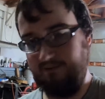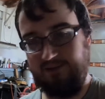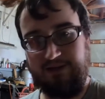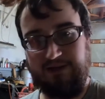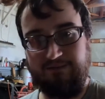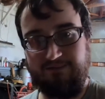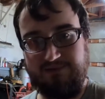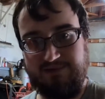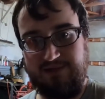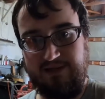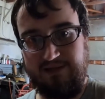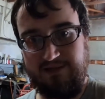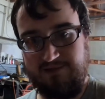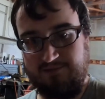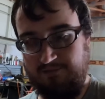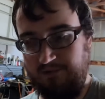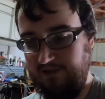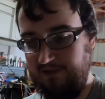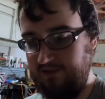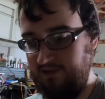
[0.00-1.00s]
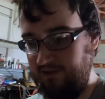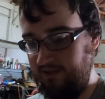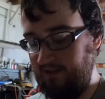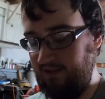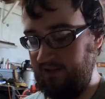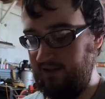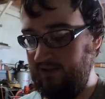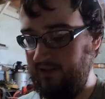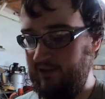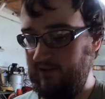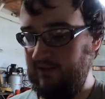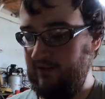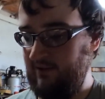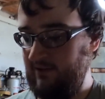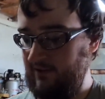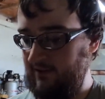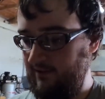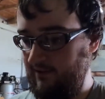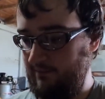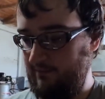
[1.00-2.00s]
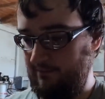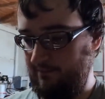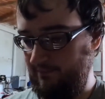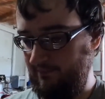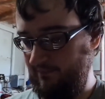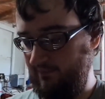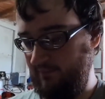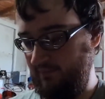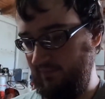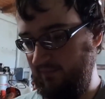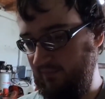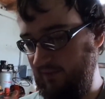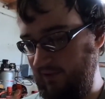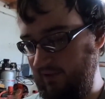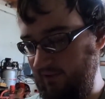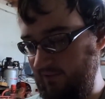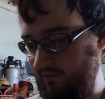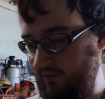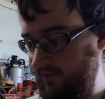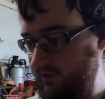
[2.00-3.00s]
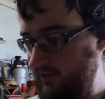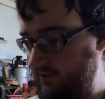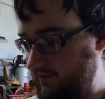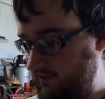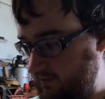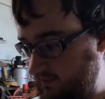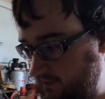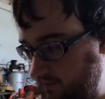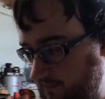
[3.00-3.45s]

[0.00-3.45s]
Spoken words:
was not expecting that, at the least.